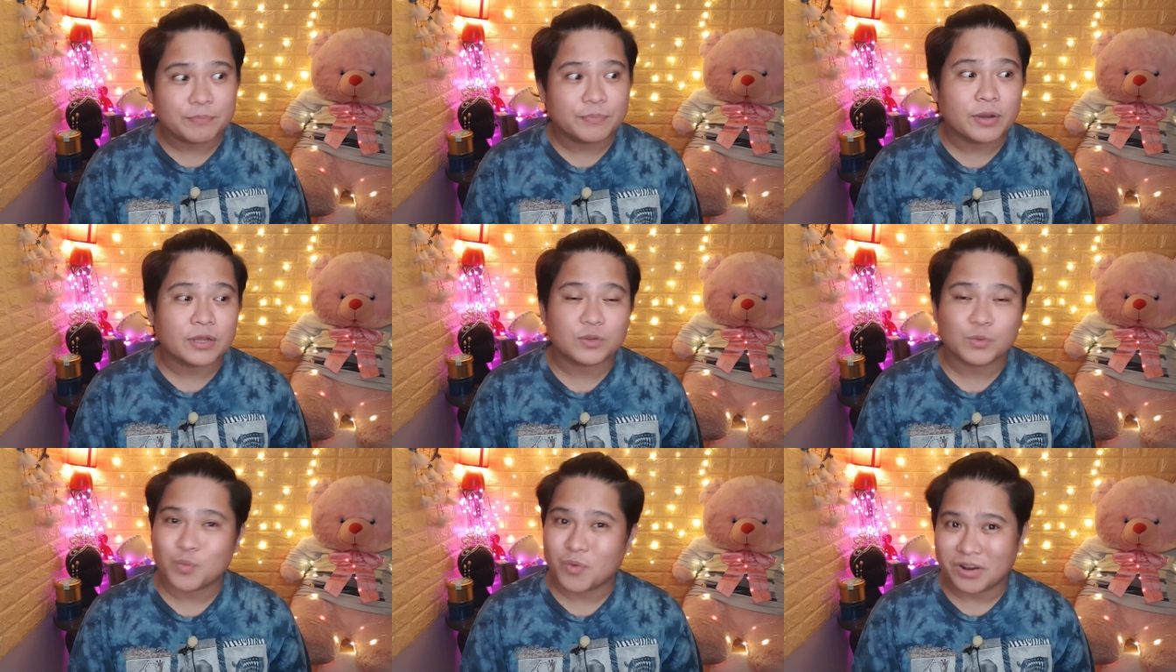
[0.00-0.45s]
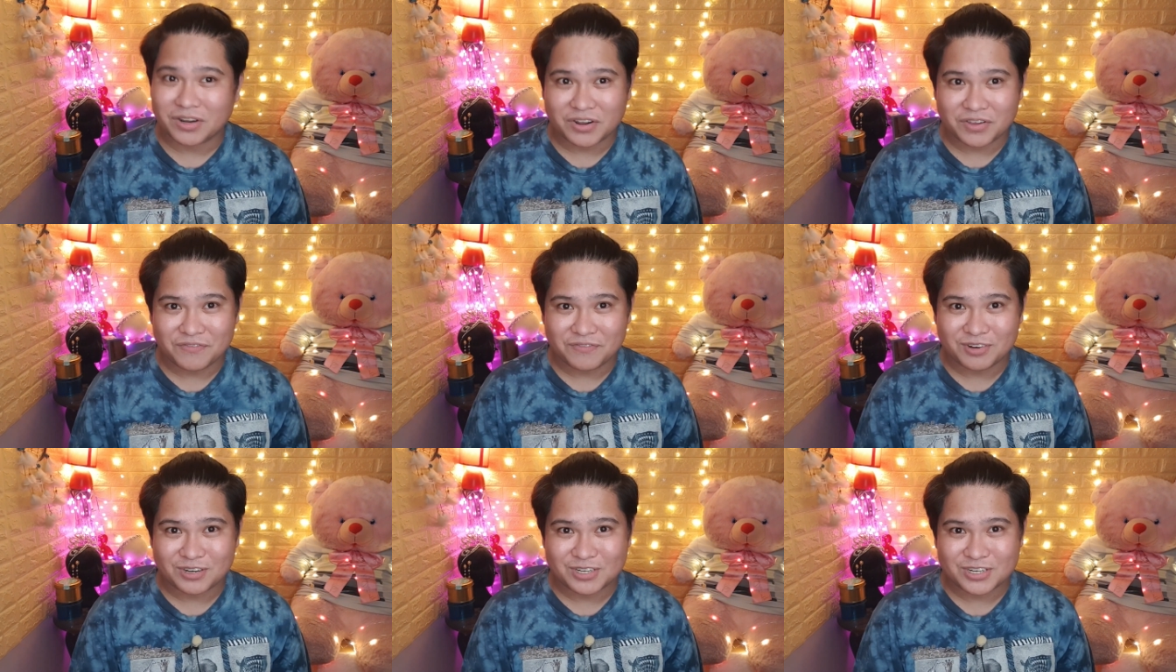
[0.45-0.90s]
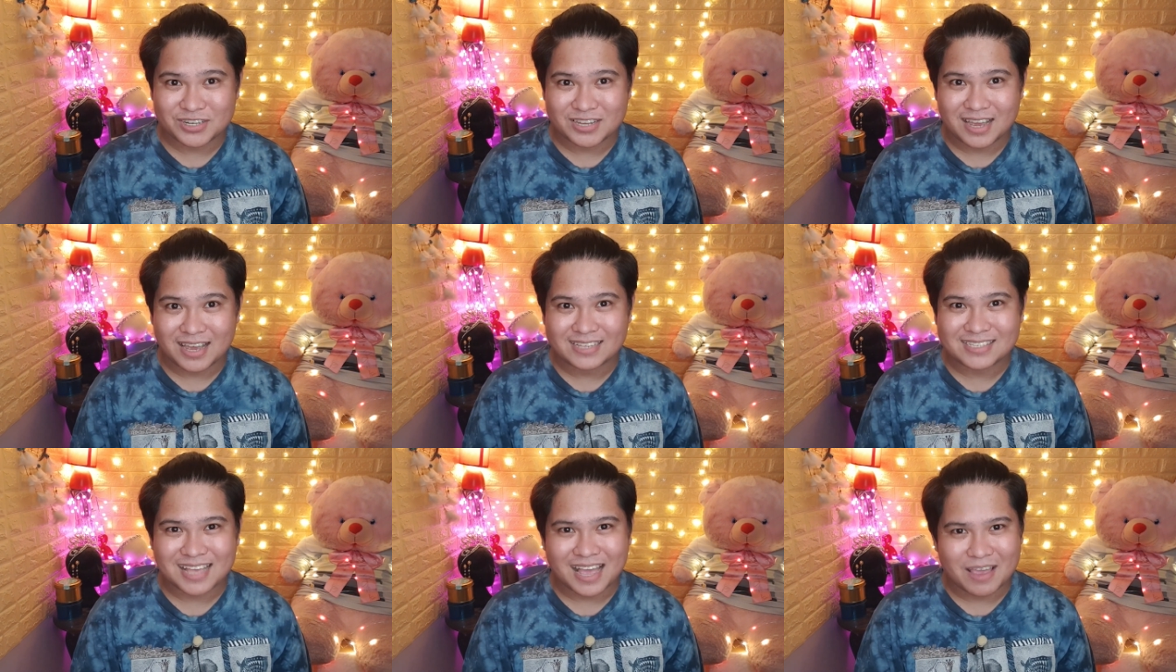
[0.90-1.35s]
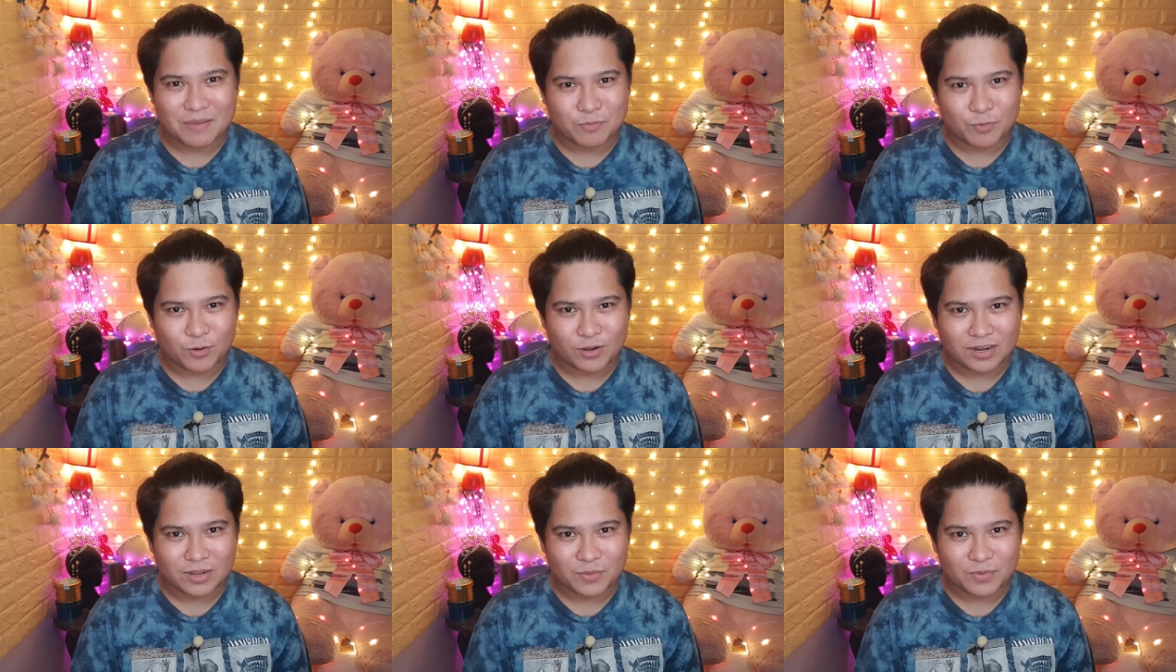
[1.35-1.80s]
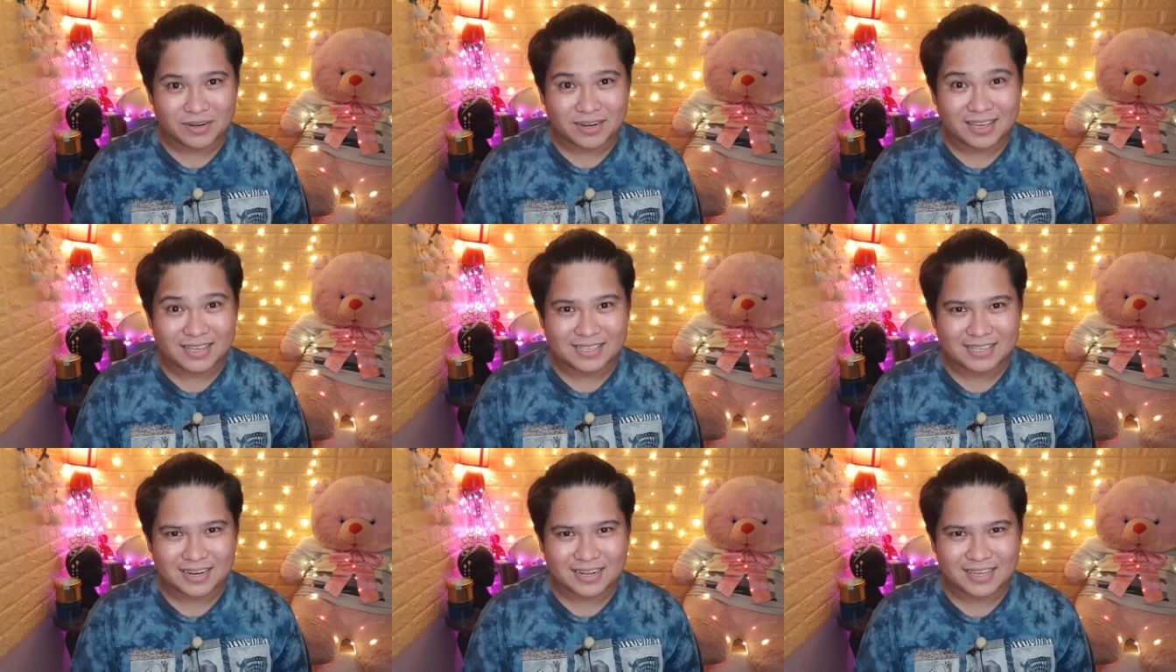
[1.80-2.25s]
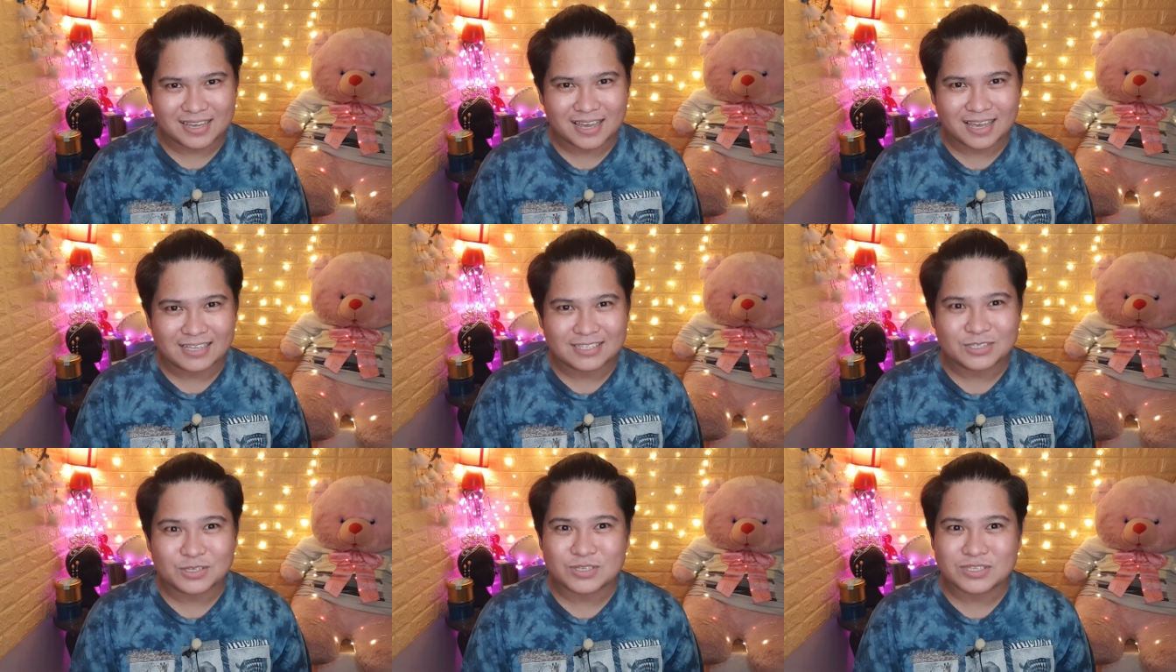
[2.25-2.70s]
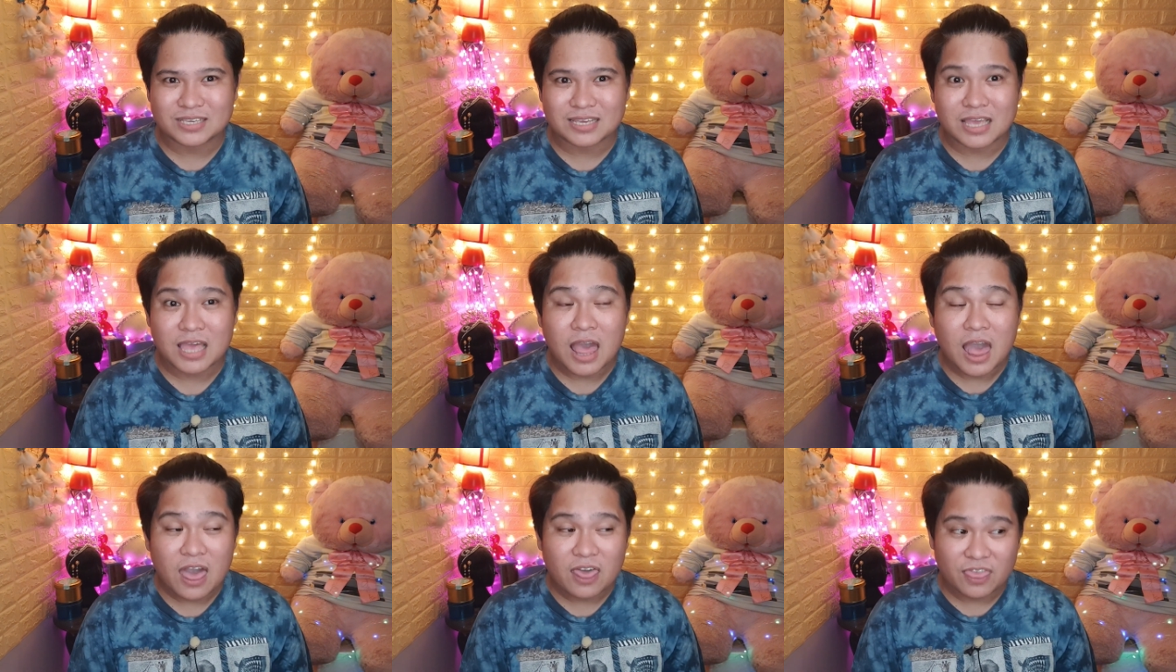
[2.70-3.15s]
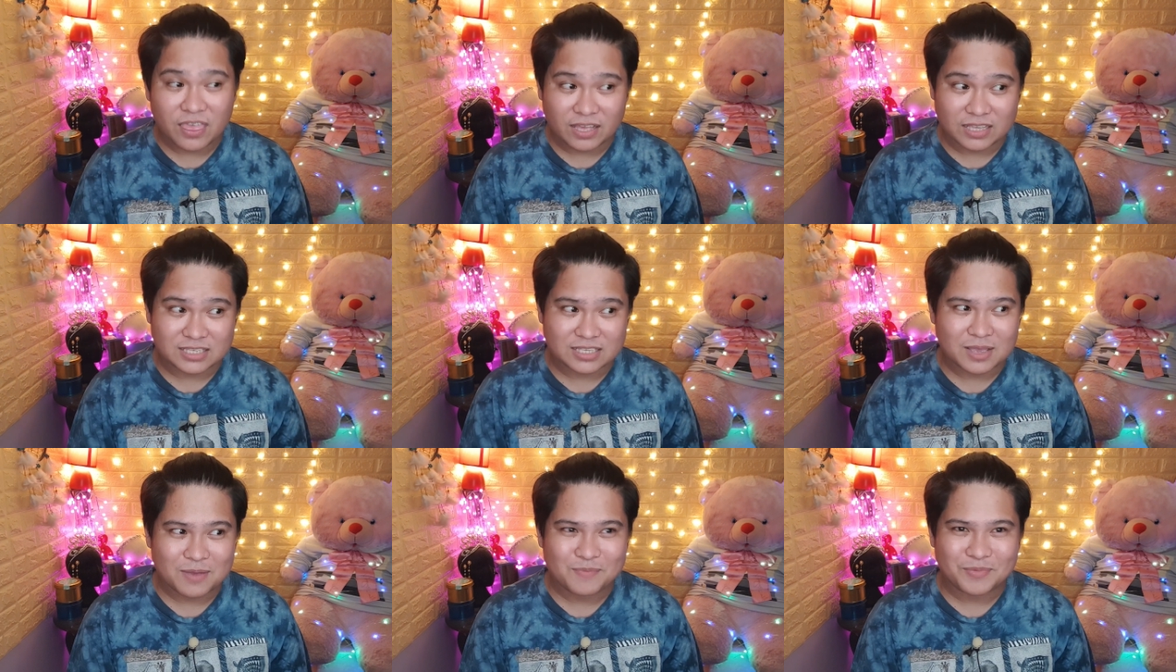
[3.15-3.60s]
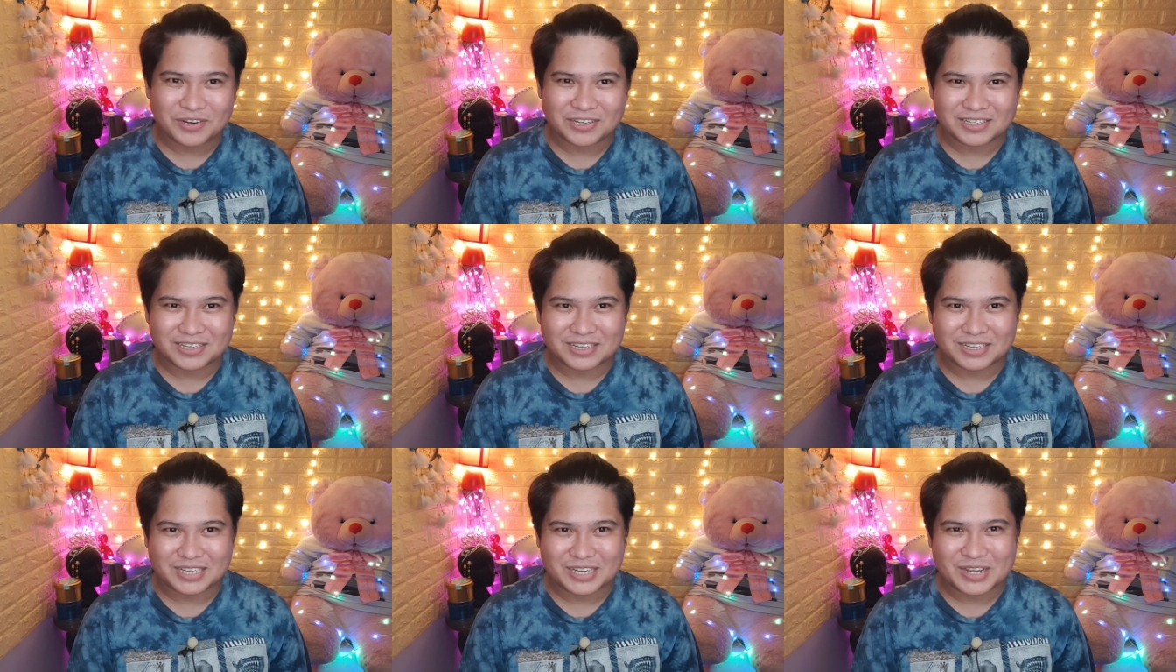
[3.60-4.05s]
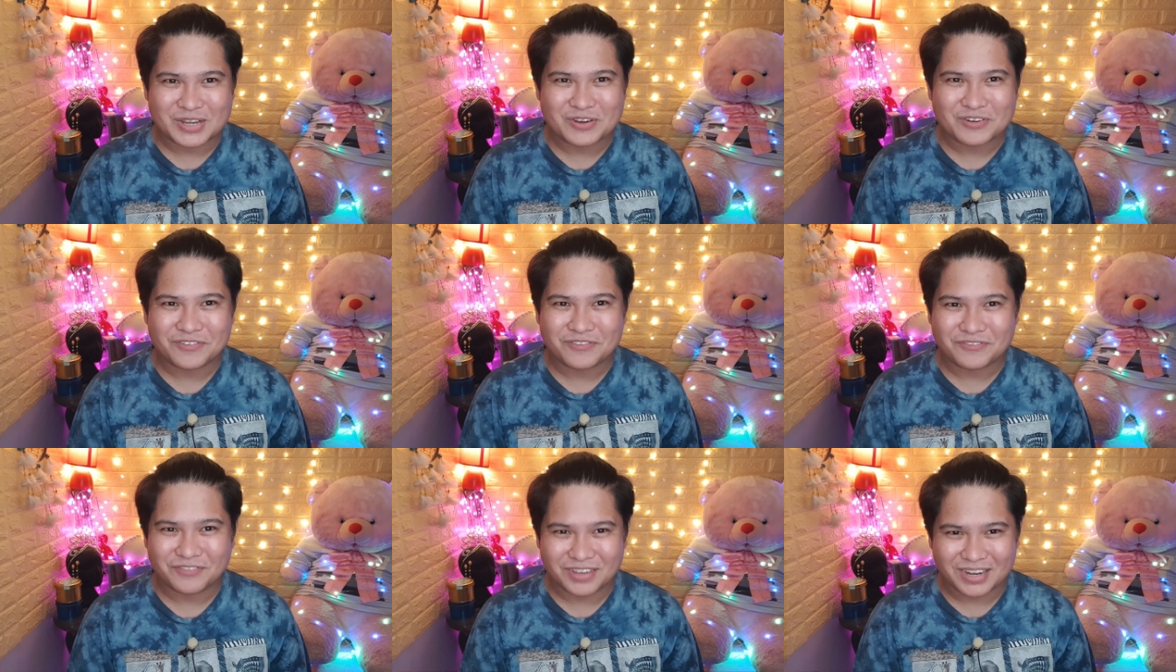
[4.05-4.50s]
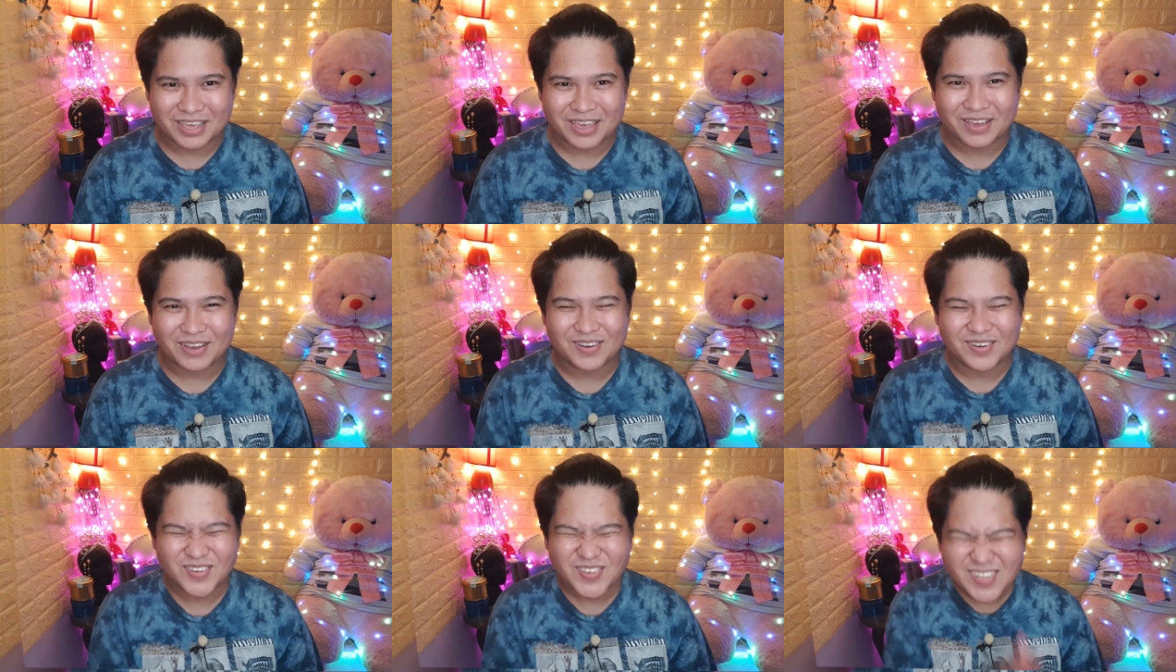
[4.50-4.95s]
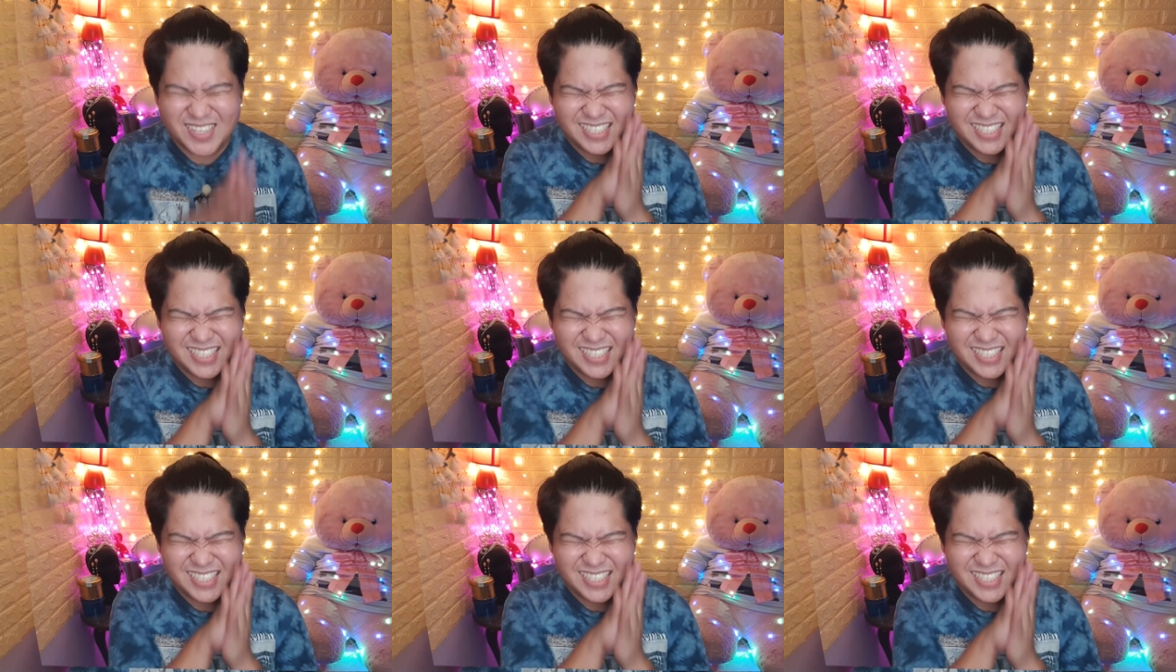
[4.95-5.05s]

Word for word: But one sure, guys, I am really, really excited, guys, to see this particular video.